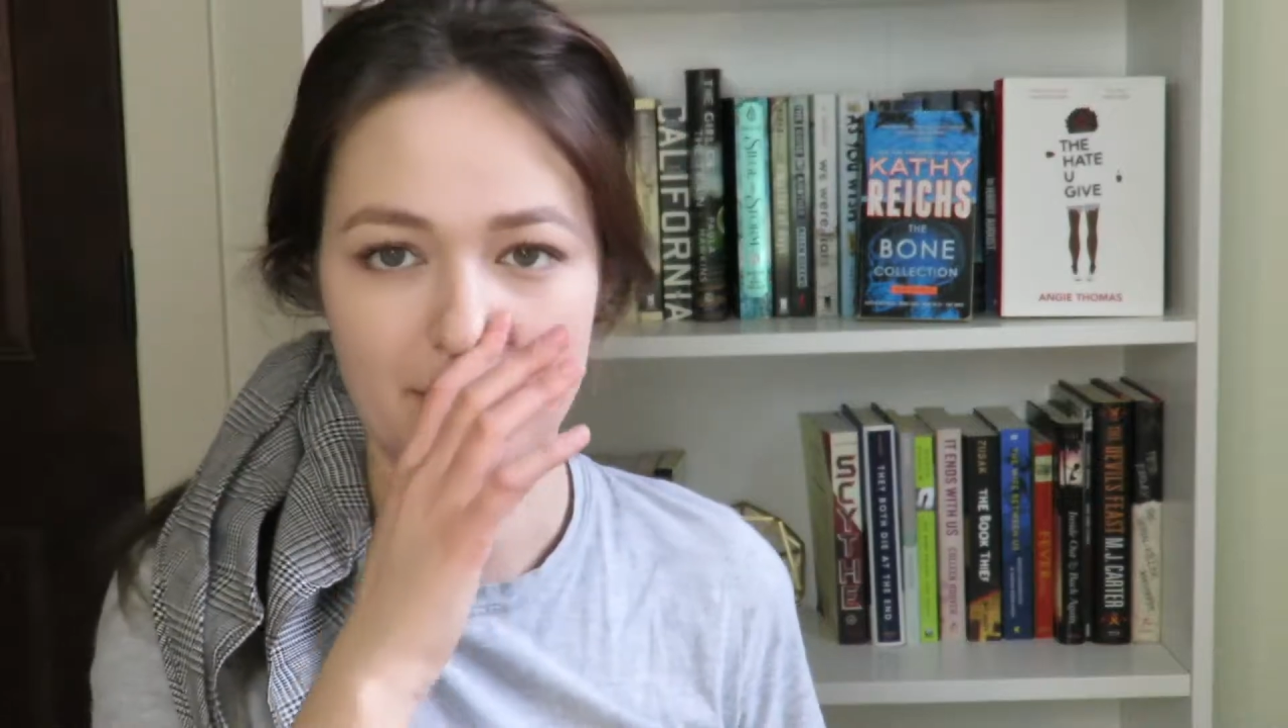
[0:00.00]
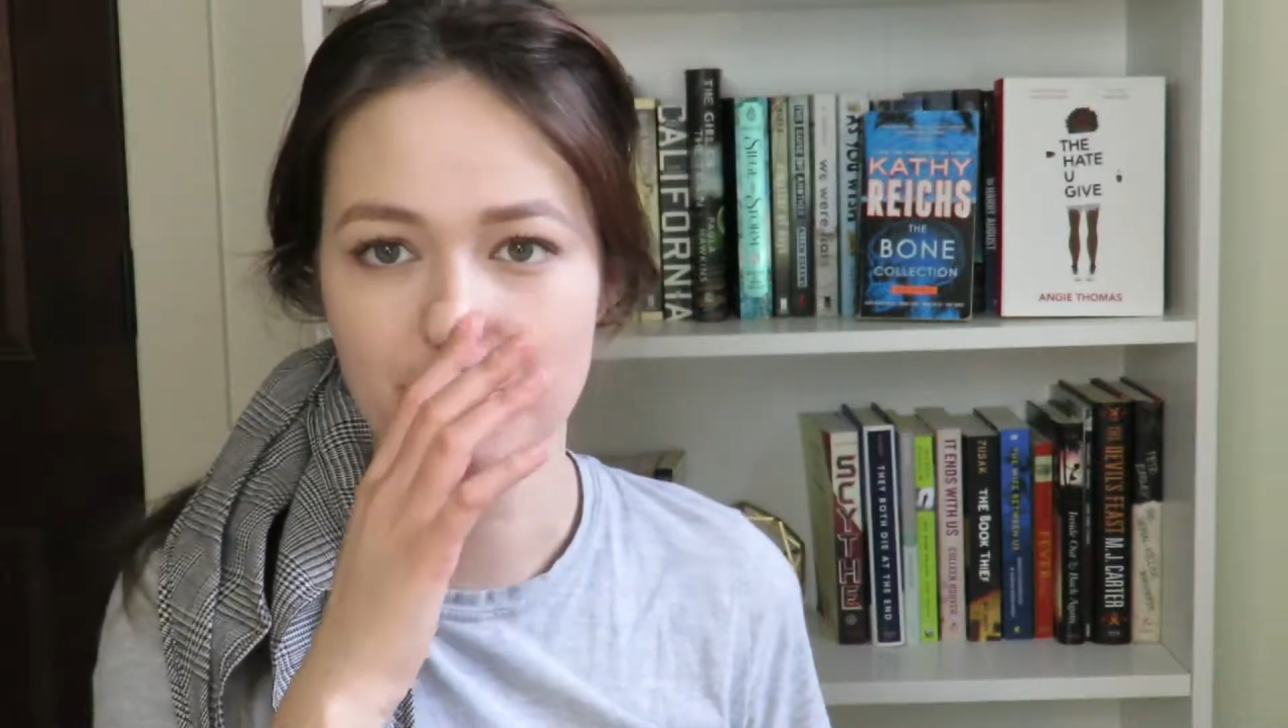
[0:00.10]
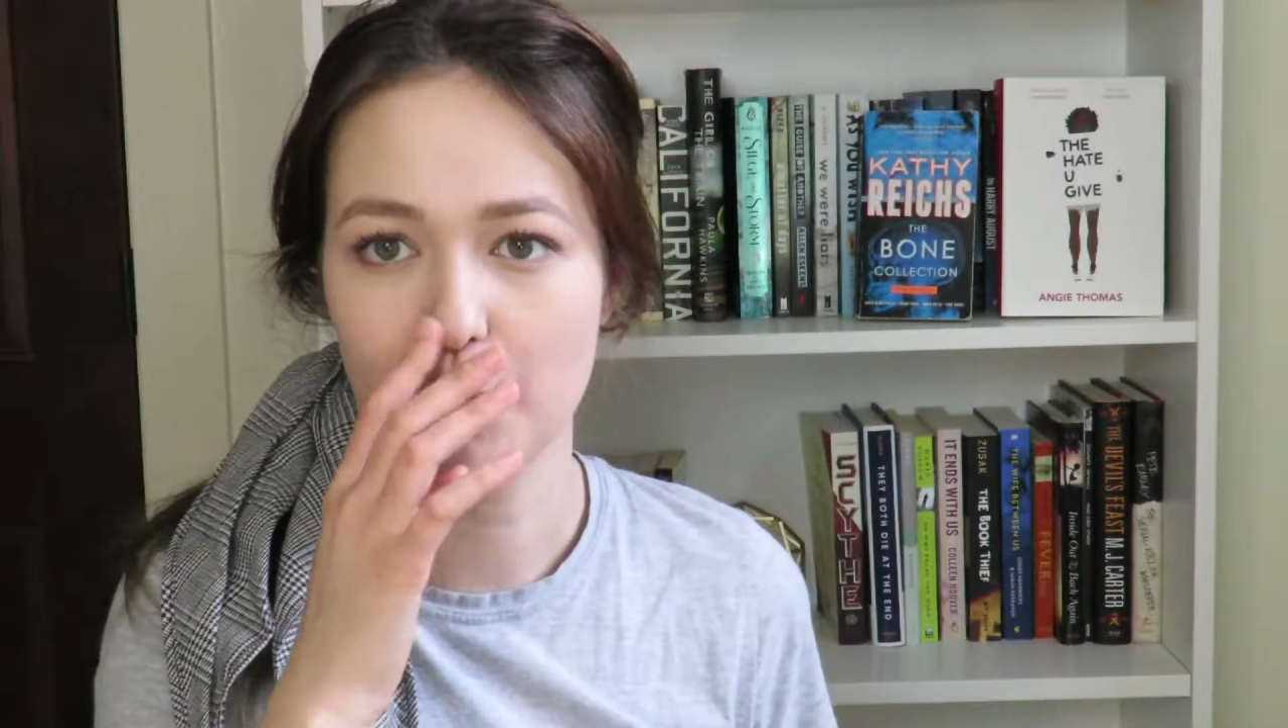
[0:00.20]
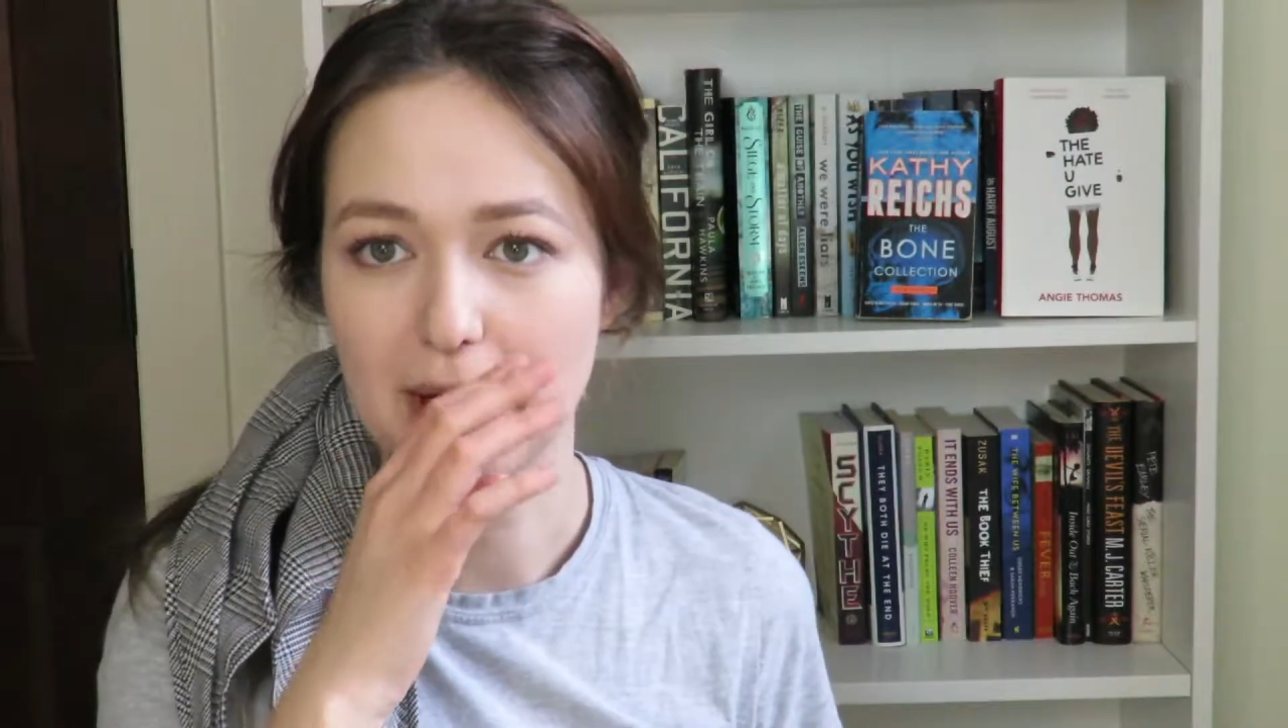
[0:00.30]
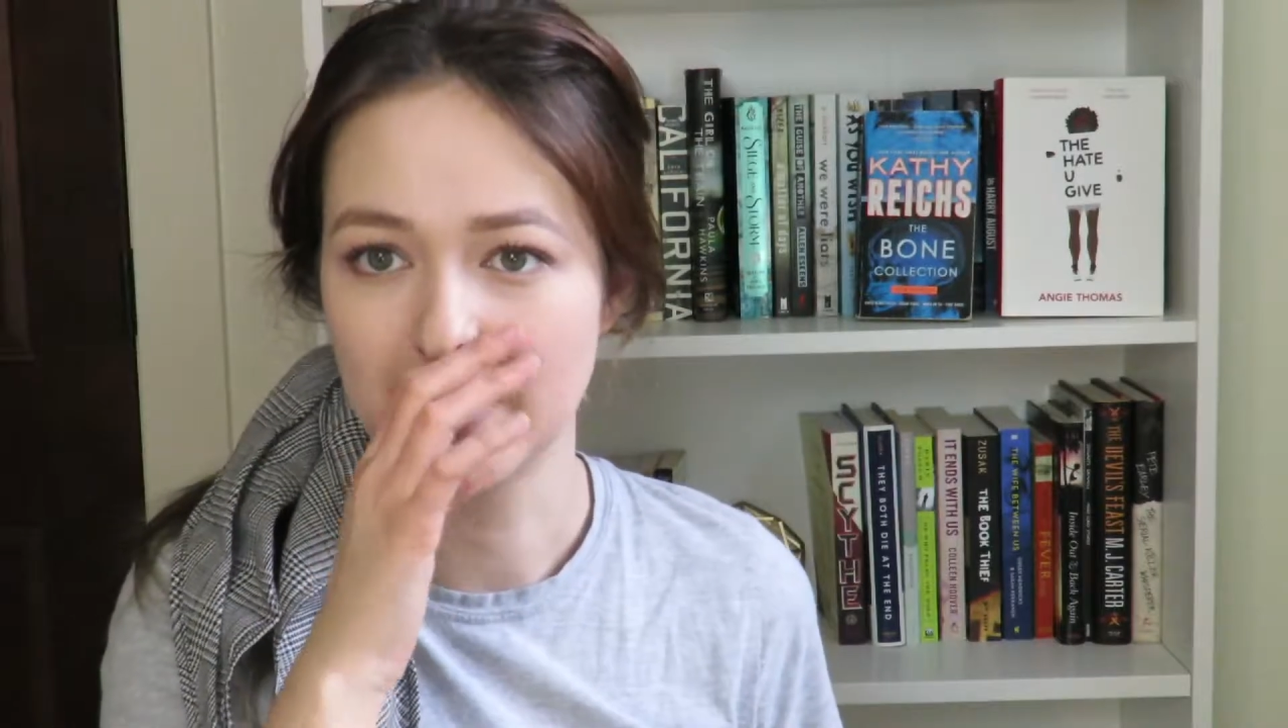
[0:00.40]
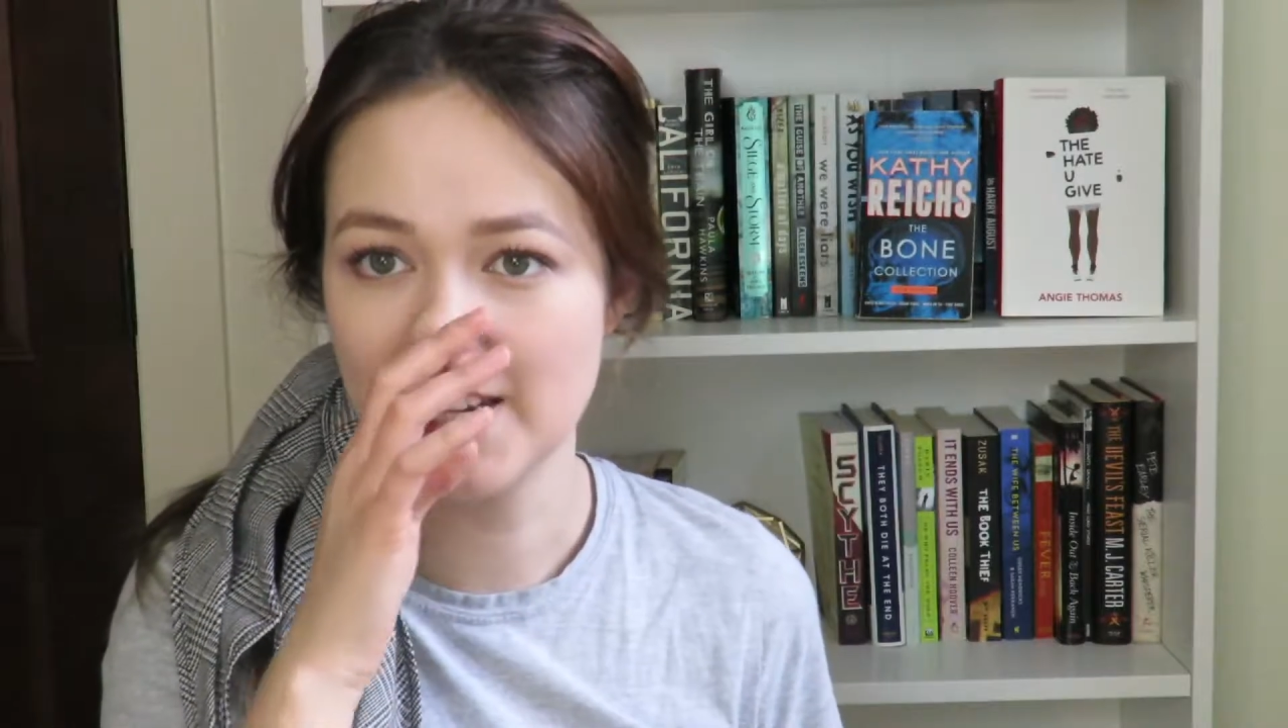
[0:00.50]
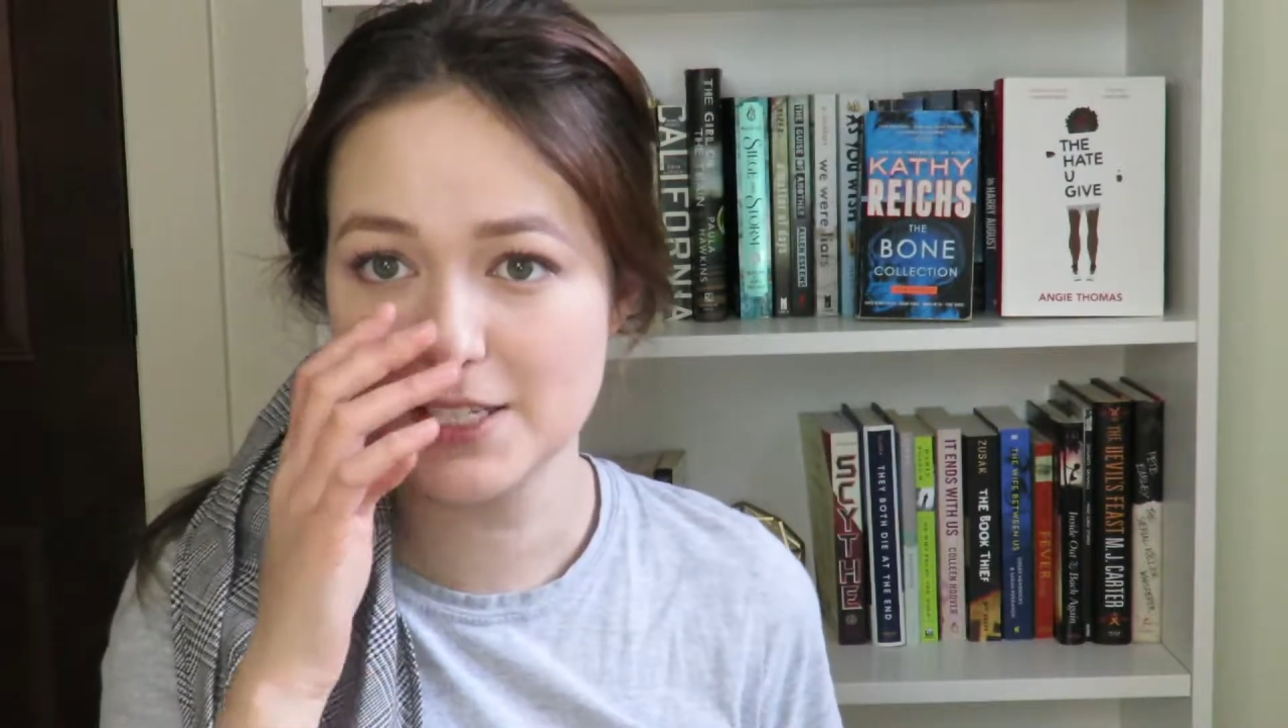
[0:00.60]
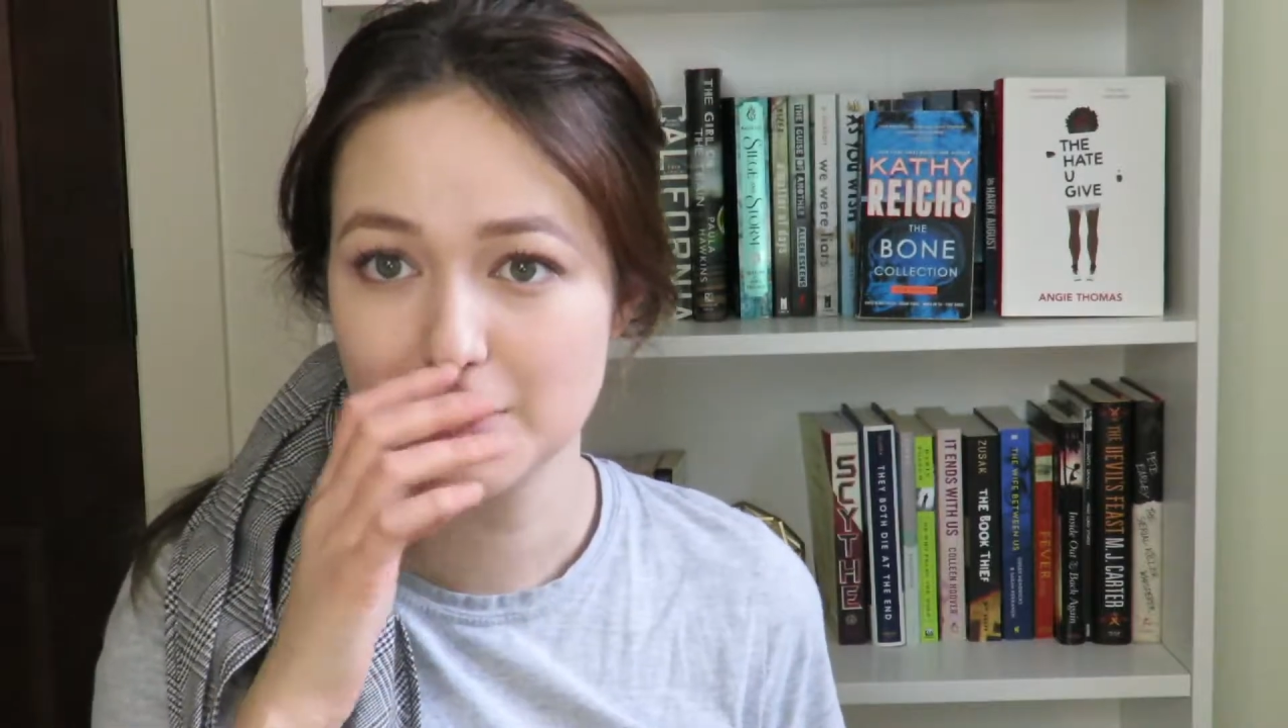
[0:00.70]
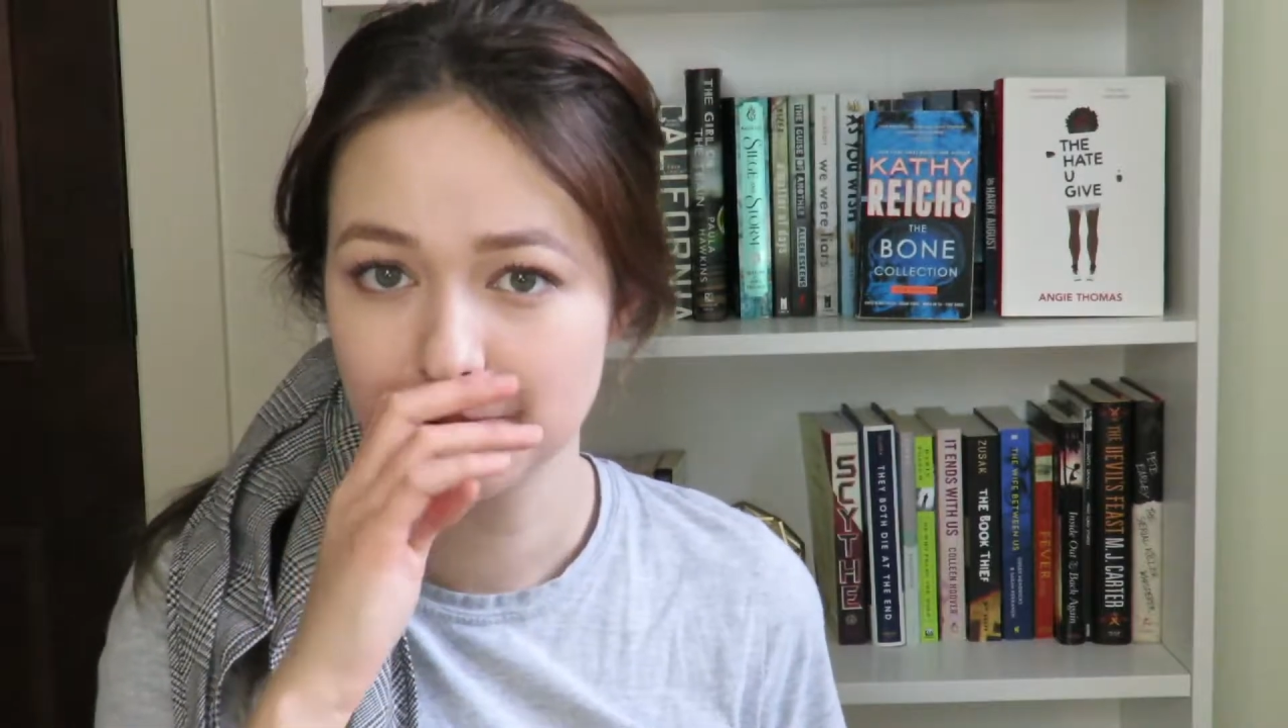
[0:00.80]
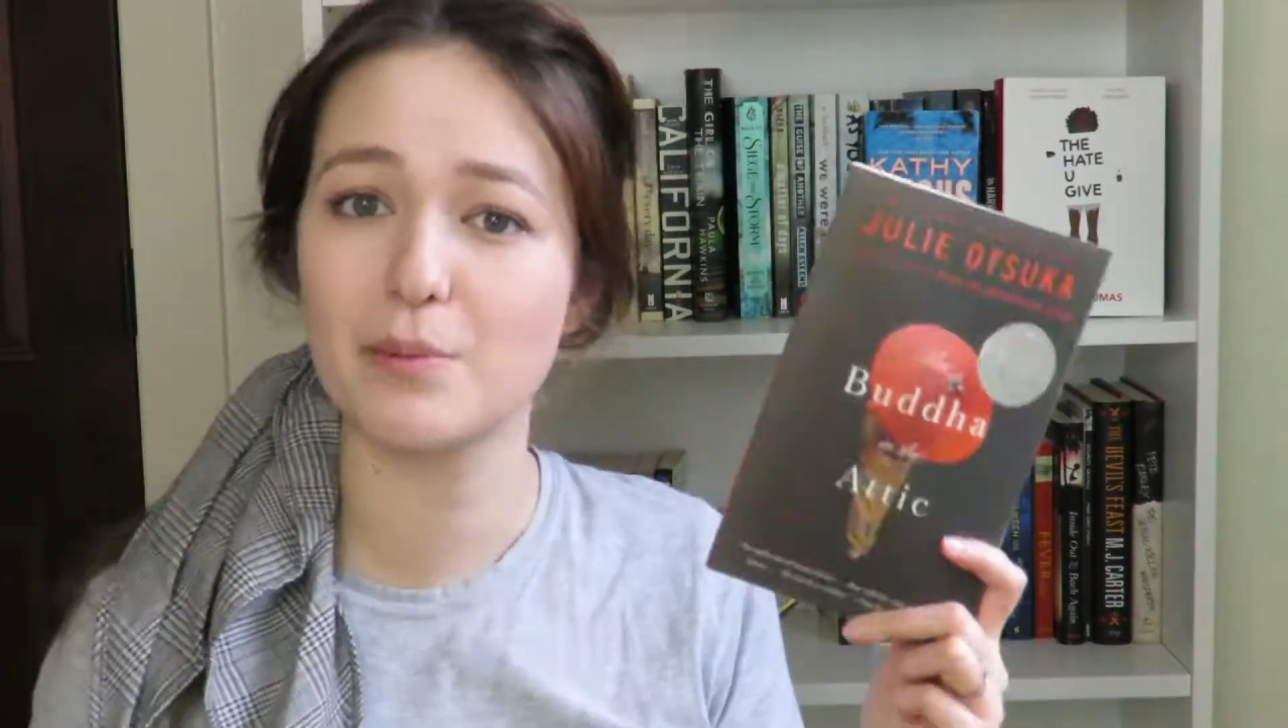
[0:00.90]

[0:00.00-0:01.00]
from my list,